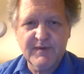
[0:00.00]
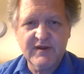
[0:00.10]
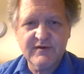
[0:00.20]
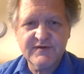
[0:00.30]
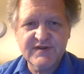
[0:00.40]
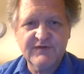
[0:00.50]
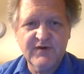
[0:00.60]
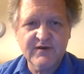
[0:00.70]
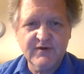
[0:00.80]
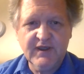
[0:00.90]
other stuff
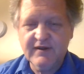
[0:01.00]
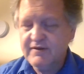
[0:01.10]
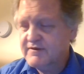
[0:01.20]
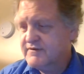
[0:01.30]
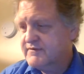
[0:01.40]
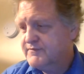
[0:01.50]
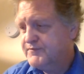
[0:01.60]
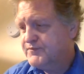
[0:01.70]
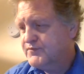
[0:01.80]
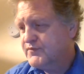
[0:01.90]
on Greek.
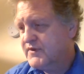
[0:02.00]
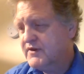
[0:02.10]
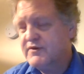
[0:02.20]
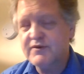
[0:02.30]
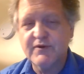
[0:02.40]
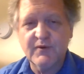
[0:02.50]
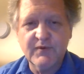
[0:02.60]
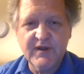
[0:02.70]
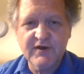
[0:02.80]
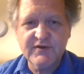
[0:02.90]
Do
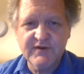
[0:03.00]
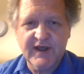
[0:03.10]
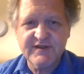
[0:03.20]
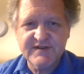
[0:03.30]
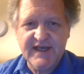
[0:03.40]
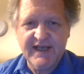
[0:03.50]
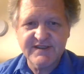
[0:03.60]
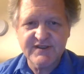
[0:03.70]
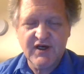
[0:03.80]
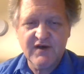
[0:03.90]
the ear tuning
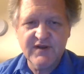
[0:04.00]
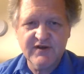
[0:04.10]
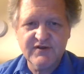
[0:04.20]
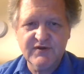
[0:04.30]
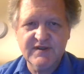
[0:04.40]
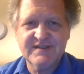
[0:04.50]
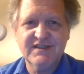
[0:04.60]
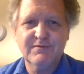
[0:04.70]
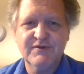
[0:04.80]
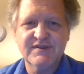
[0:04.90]
exercises. All the ear tuning
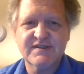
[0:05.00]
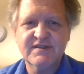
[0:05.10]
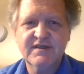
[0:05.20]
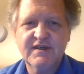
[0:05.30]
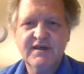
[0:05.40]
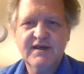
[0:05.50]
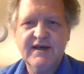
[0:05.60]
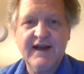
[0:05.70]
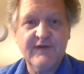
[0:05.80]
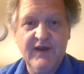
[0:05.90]
syllables
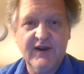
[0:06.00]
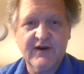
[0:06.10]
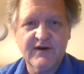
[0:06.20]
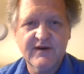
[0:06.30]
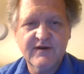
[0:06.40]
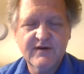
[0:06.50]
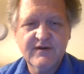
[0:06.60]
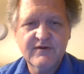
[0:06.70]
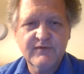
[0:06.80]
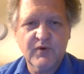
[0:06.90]
are there
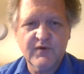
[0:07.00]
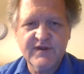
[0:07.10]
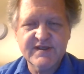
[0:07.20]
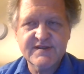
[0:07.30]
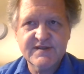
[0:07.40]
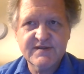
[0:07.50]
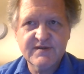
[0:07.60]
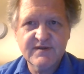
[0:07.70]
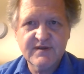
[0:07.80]
for this